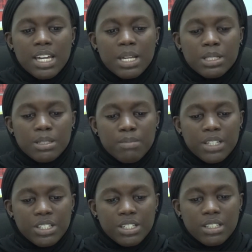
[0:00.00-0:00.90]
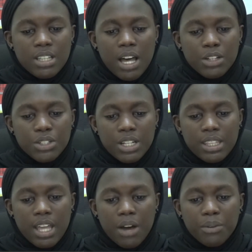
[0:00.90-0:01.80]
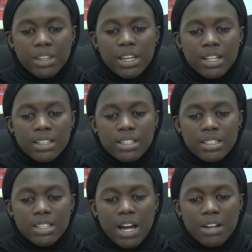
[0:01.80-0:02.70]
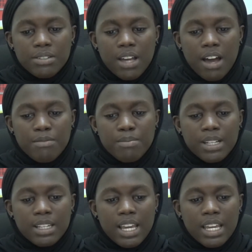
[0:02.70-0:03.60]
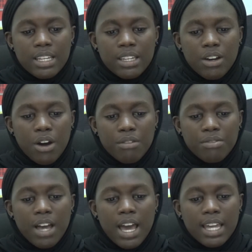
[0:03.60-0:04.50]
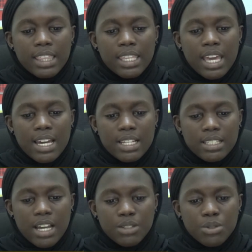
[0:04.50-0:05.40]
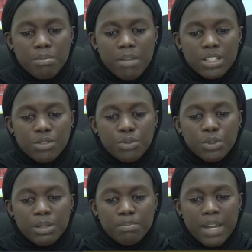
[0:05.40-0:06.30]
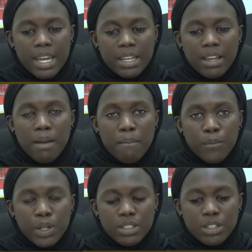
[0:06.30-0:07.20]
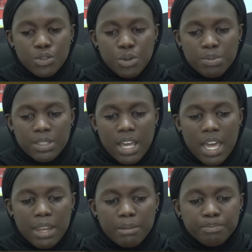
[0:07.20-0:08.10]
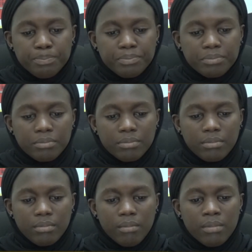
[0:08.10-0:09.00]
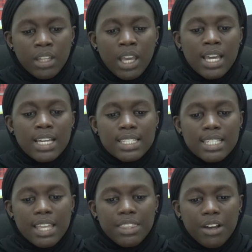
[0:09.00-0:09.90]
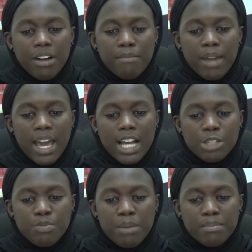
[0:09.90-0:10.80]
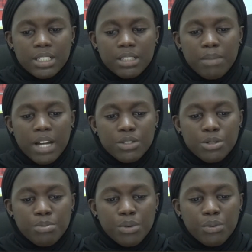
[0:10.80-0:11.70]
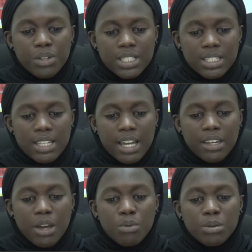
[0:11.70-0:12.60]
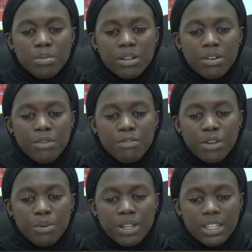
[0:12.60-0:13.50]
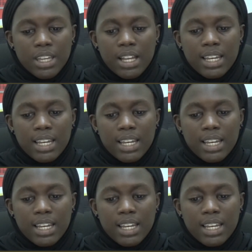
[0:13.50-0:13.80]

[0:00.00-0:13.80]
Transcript: Its machines are shut down, the staffs have been laid off, and their entitlements fully paid, Minister Job said. He said the government has promised Banjul Breweries that they will be reviewing their